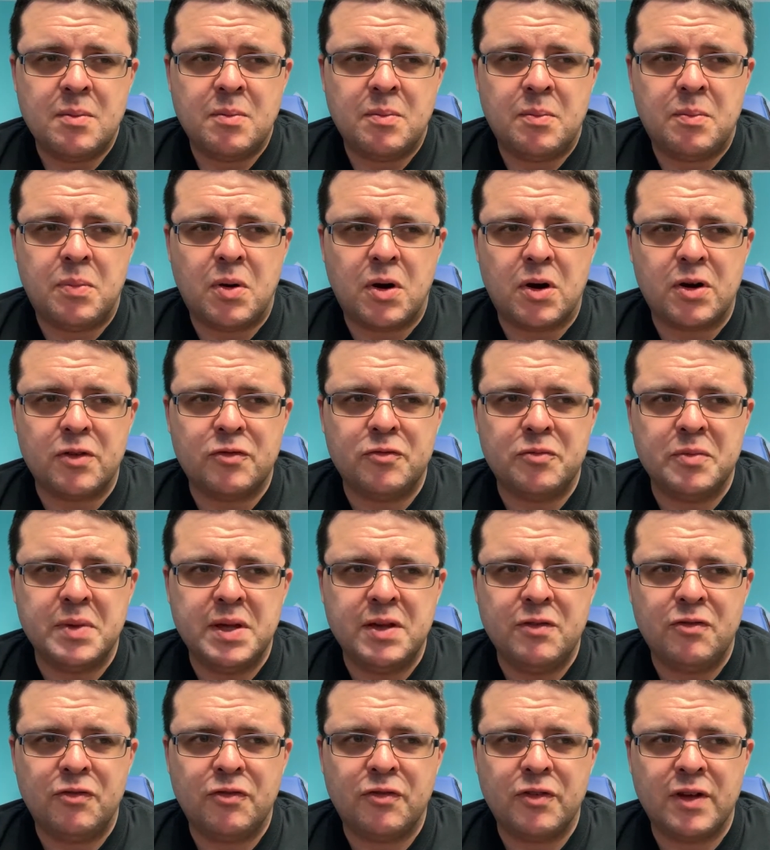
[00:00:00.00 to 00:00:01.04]
part of me
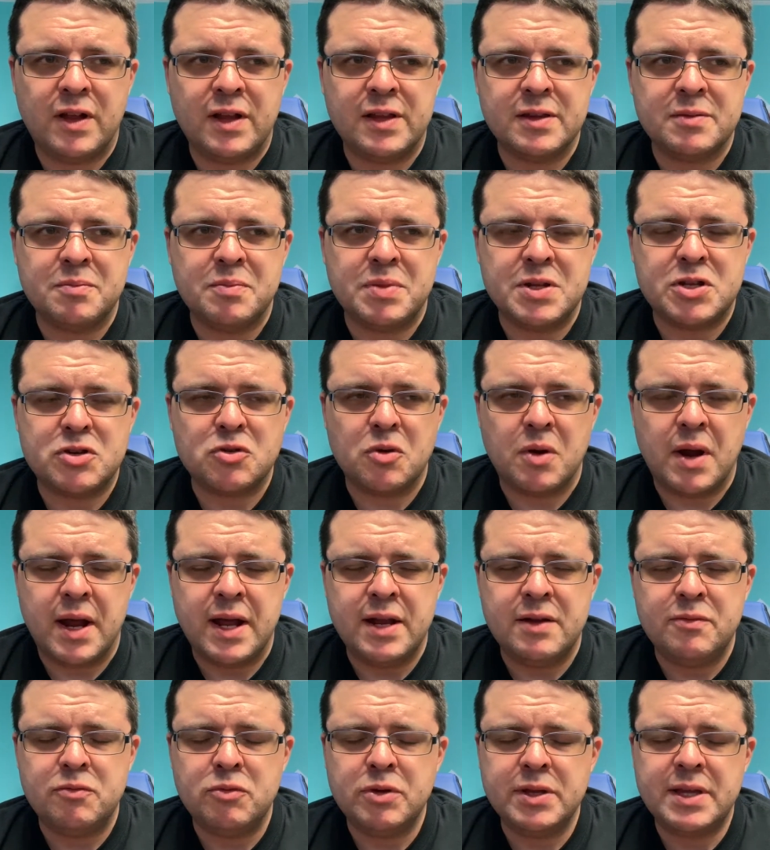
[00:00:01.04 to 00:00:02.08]
felt
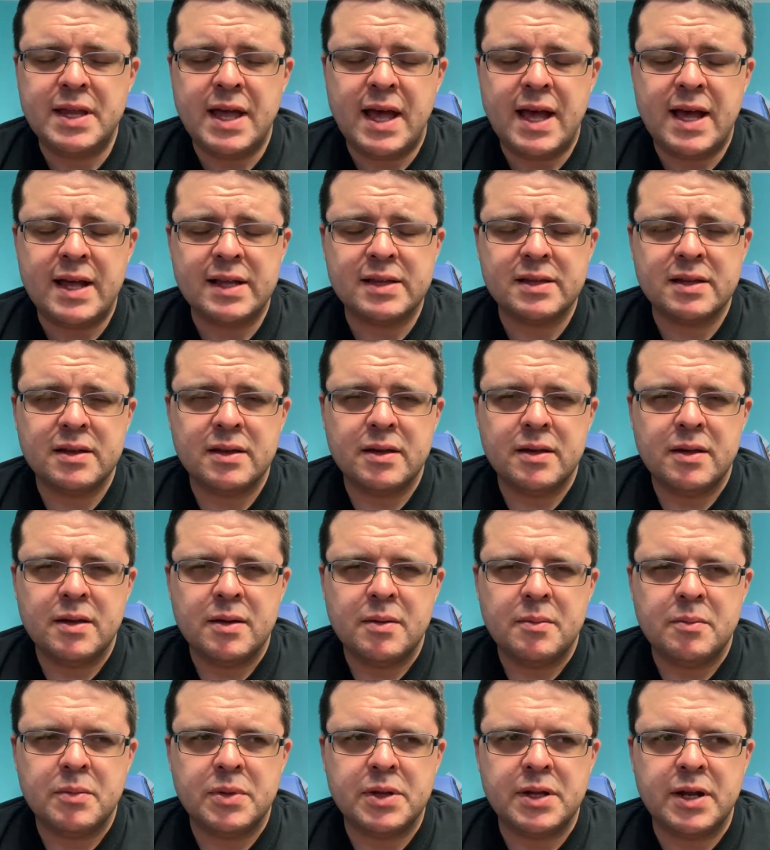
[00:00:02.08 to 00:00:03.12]
betrayed with that,
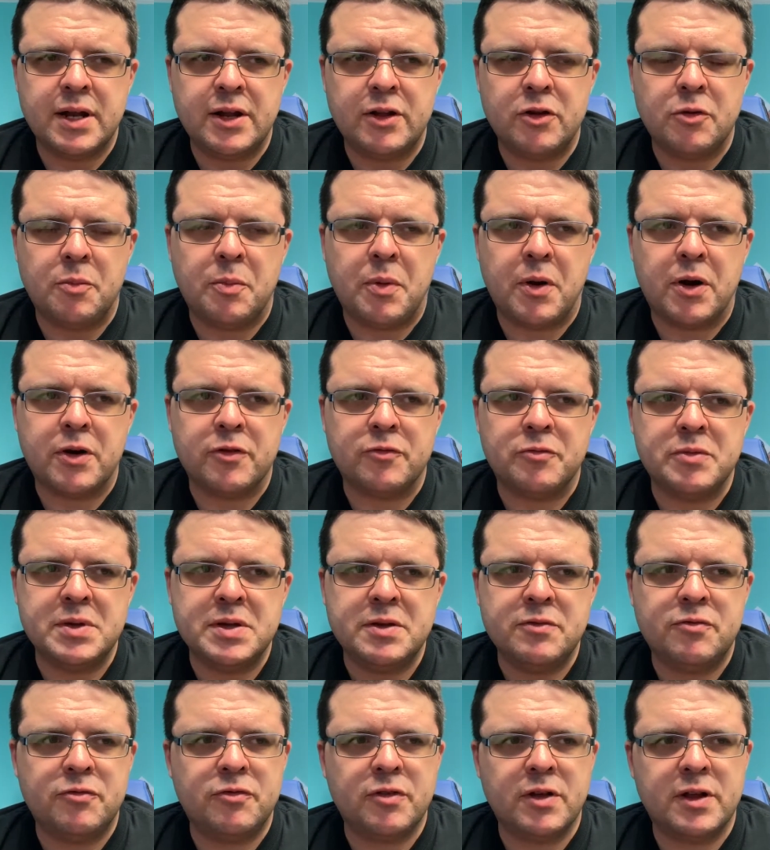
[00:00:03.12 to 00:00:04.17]
but another part of me
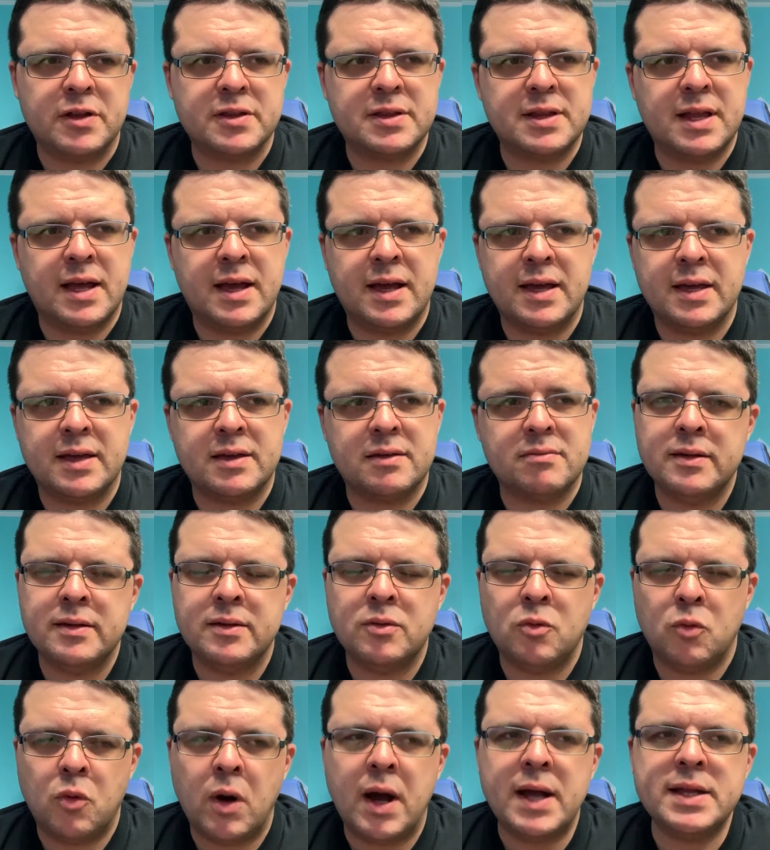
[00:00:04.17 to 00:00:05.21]
felt like,
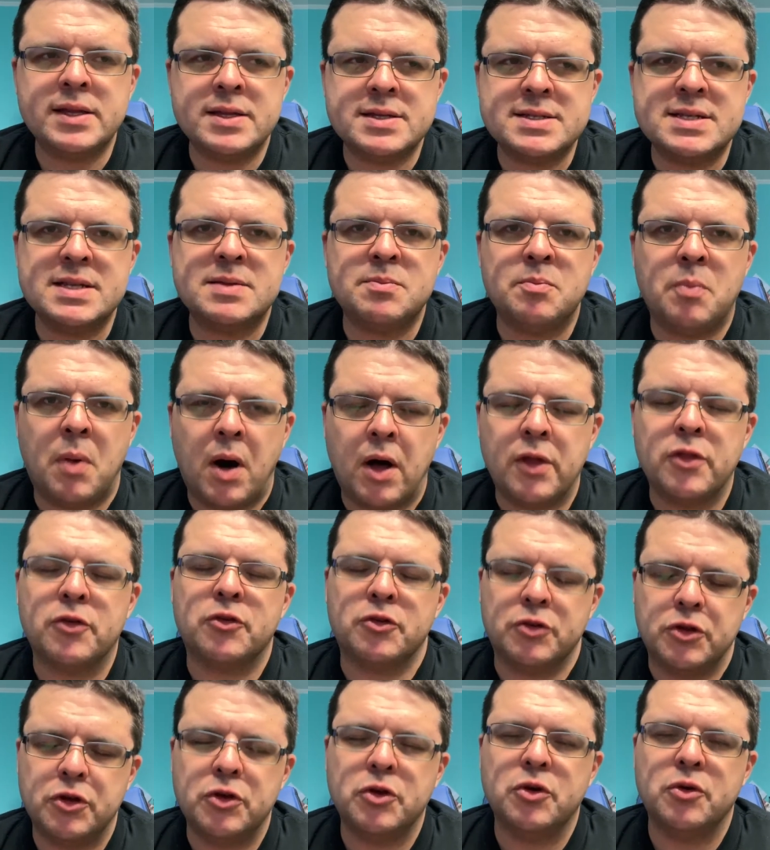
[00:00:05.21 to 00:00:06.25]
why does it bother
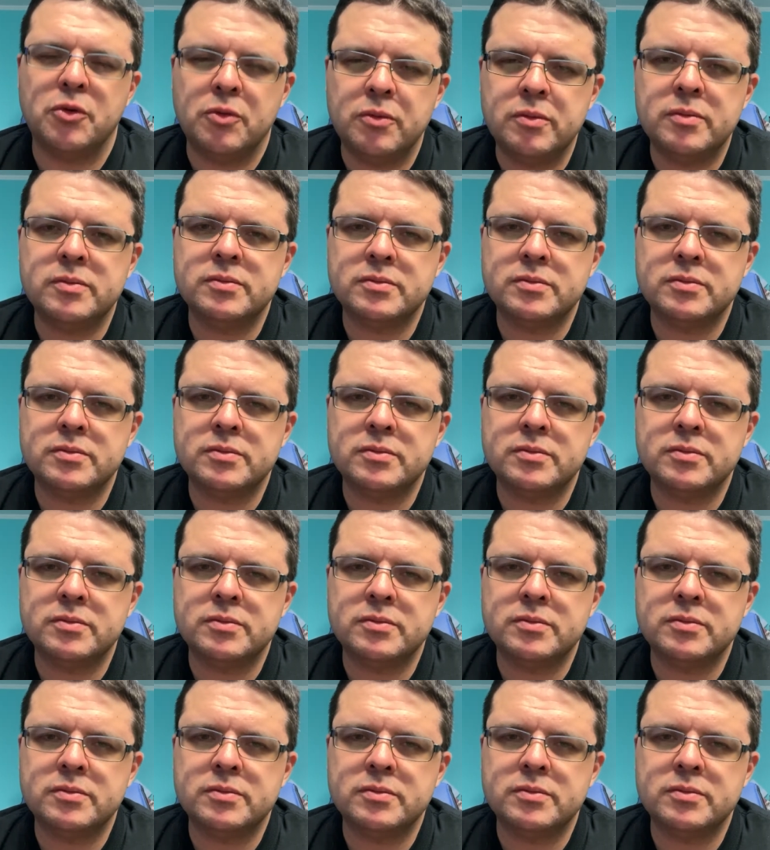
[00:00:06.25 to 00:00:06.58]
you?